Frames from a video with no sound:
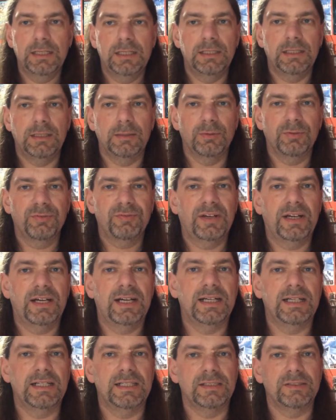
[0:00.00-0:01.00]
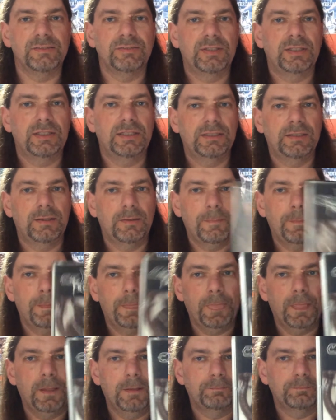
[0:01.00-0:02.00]
Number five,
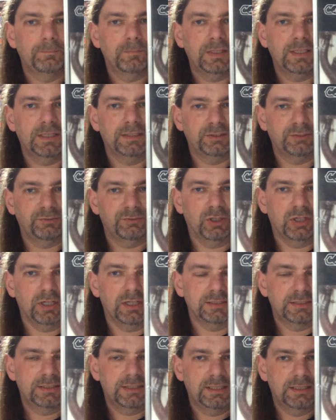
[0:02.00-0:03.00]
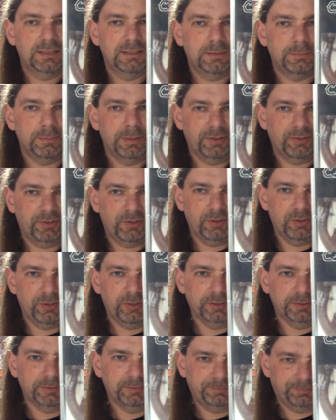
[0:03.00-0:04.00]
Celtic Frost to Mega
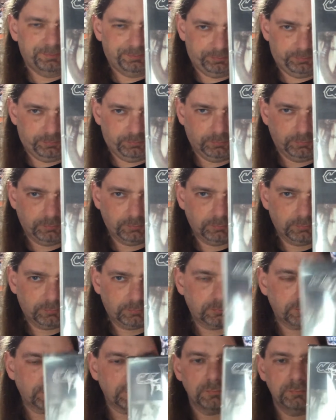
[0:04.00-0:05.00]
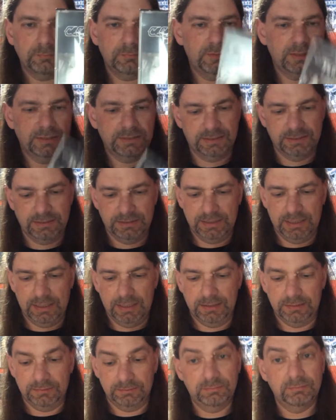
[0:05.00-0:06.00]
Therion. This is
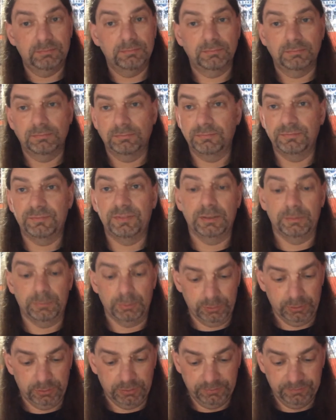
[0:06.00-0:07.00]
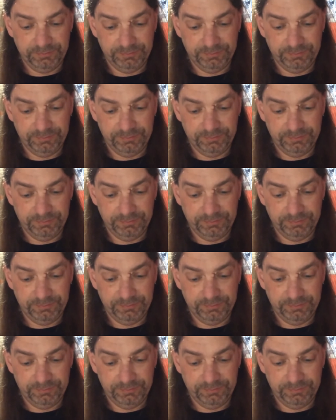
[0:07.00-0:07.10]
uh, very brutal,